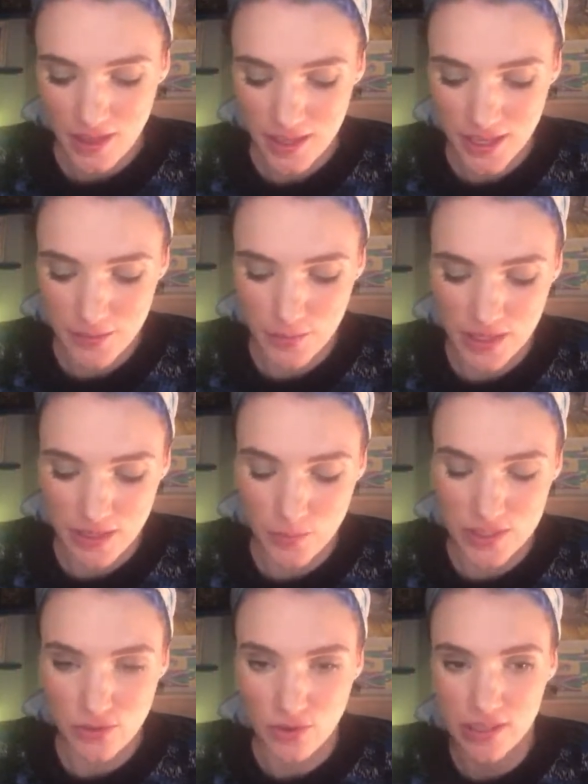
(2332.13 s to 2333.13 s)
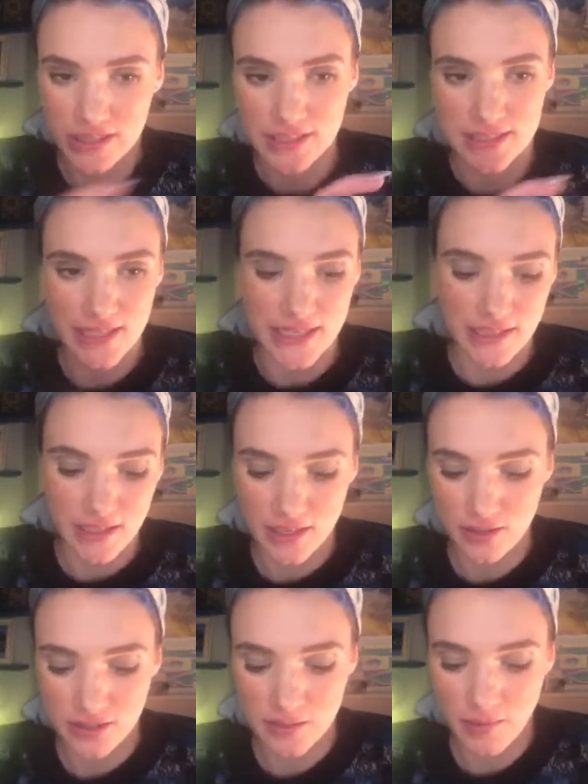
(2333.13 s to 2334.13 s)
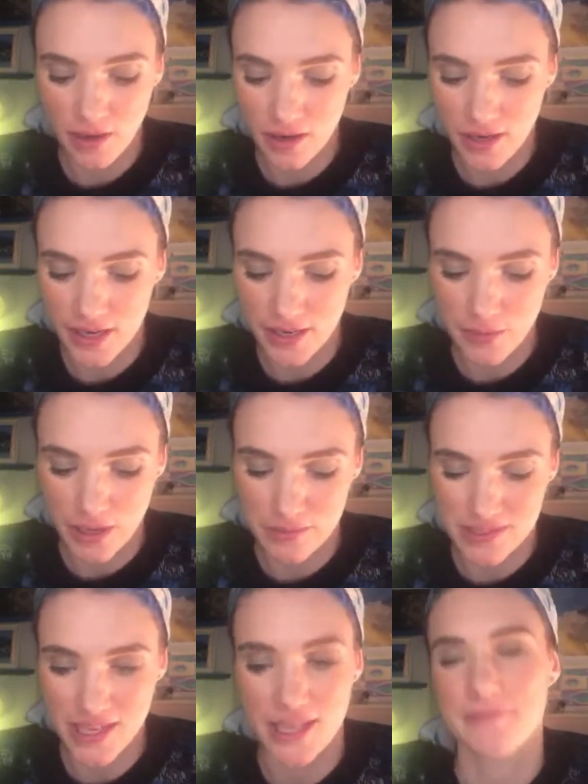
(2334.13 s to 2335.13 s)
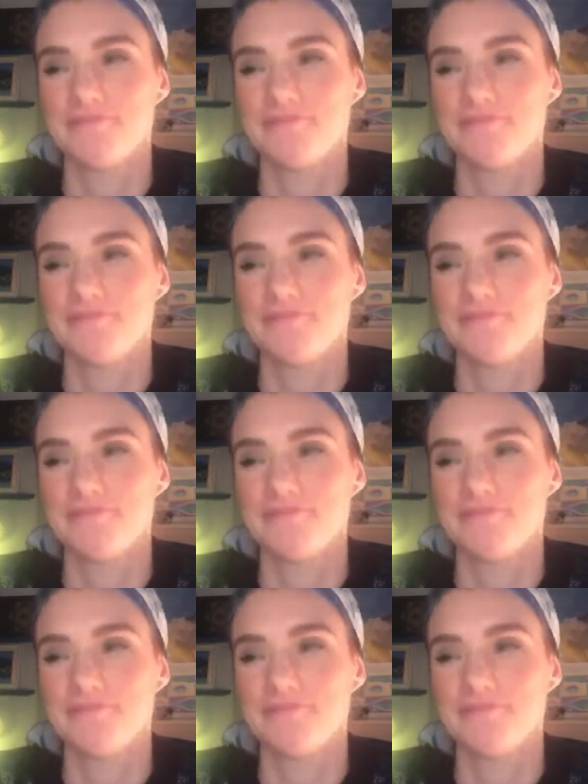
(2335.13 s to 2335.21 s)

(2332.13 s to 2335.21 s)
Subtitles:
we saw like the tequila along the bar, and I was like,